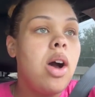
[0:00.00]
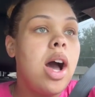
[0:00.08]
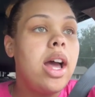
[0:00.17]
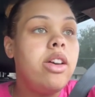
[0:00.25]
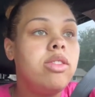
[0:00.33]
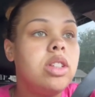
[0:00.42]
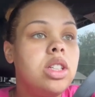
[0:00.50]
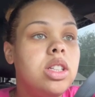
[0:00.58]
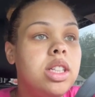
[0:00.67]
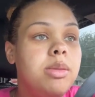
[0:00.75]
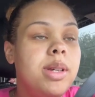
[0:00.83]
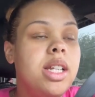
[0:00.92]
I have
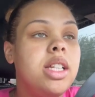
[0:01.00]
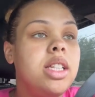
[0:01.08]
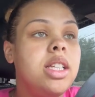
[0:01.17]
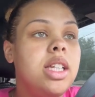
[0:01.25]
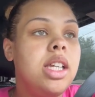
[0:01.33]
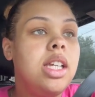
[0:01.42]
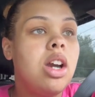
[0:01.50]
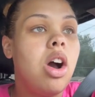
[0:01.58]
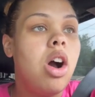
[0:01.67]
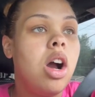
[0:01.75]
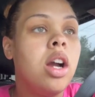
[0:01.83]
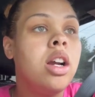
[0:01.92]
literally been in the
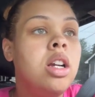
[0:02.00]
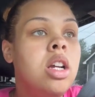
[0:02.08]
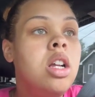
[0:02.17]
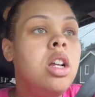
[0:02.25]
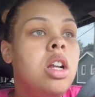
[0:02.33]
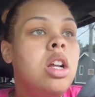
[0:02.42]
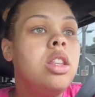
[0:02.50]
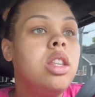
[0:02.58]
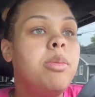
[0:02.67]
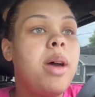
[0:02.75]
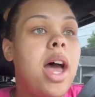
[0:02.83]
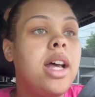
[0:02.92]
ER the
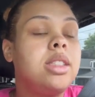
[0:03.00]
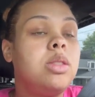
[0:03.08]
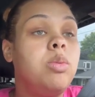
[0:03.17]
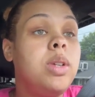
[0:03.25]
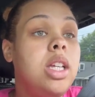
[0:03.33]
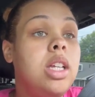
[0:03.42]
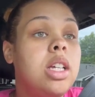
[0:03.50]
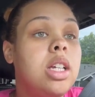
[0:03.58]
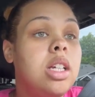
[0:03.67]
past week.